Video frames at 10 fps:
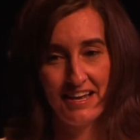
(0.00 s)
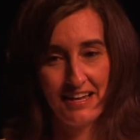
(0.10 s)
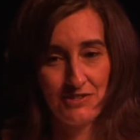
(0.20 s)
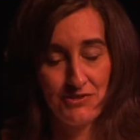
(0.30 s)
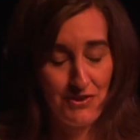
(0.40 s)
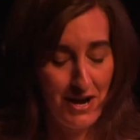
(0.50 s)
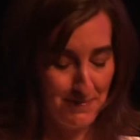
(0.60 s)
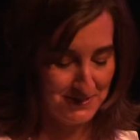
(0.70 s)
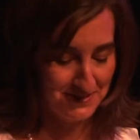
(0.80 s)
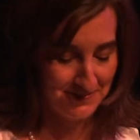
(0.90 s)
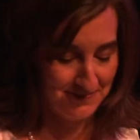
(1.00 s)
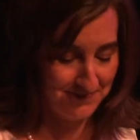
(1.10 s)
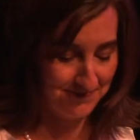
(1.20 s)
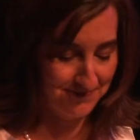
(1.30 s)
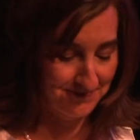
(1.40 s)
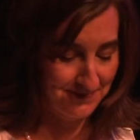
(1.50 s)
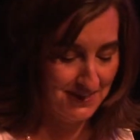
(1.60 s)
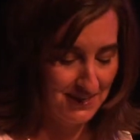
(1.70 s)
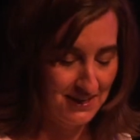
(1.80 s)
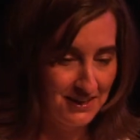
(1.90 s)
and dropped.
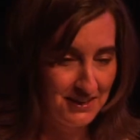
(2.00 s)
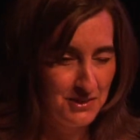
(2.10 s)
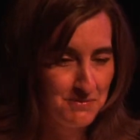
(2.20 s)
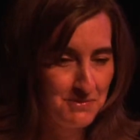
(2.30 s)
You